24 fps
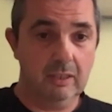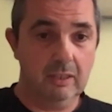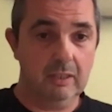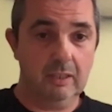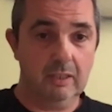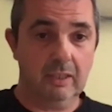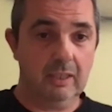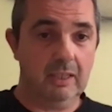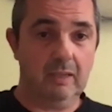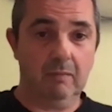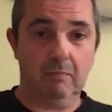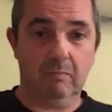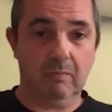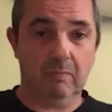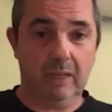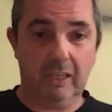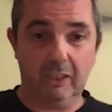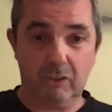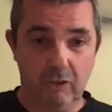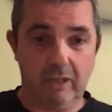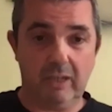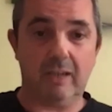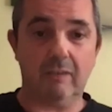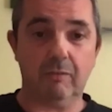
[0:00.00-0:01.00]
I
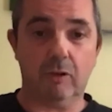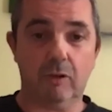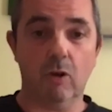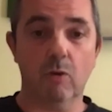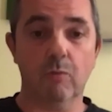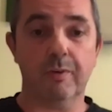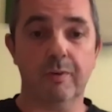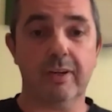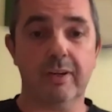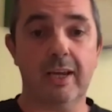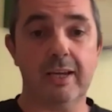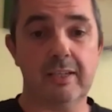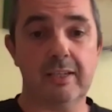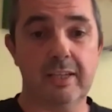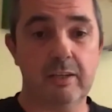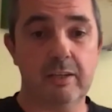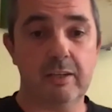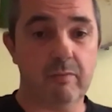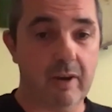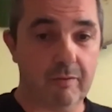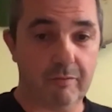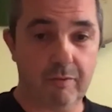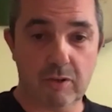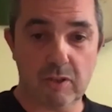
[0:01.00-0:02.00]
tried to have a COVID-19
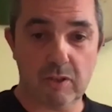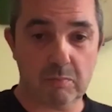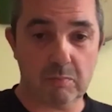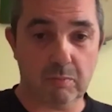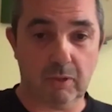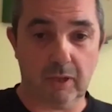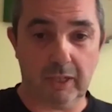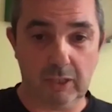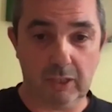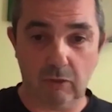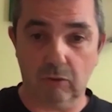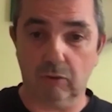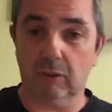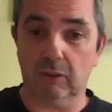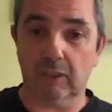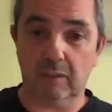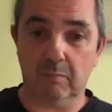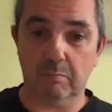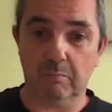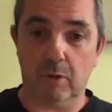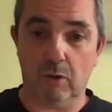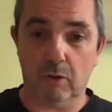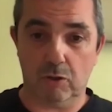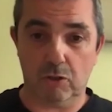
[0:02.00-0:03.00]
reference, but I couldn't
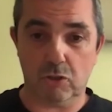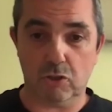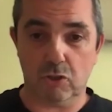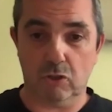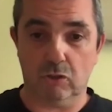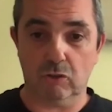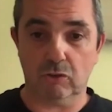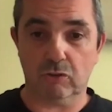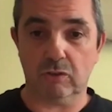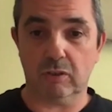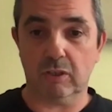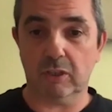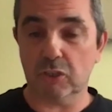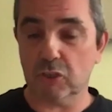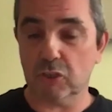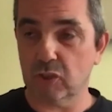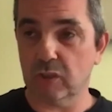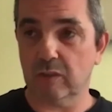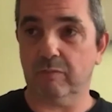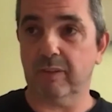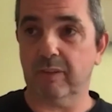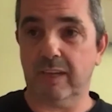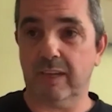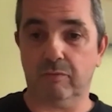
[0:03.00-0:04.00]
get Boris Johnson and
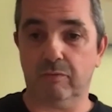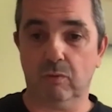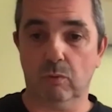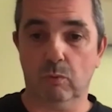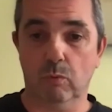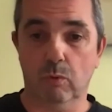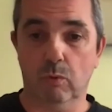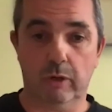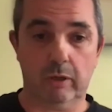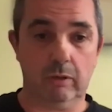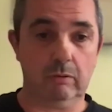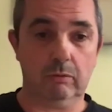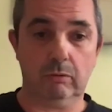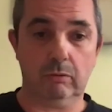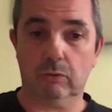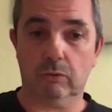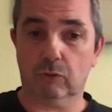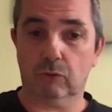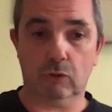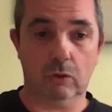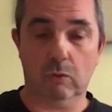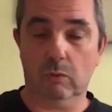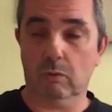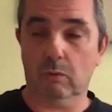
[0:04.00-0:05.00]
shift left to work.
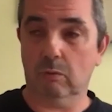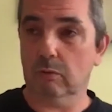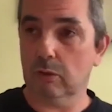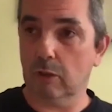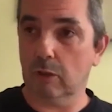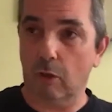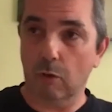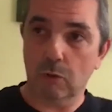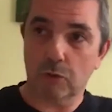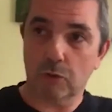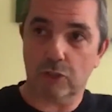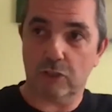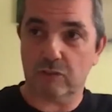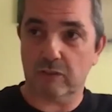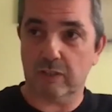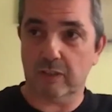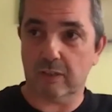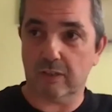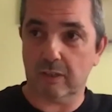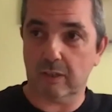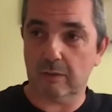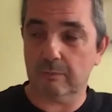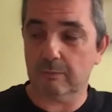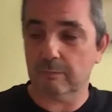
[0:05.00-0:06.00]
So go
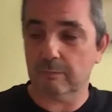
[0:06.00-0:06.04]
Jacinta.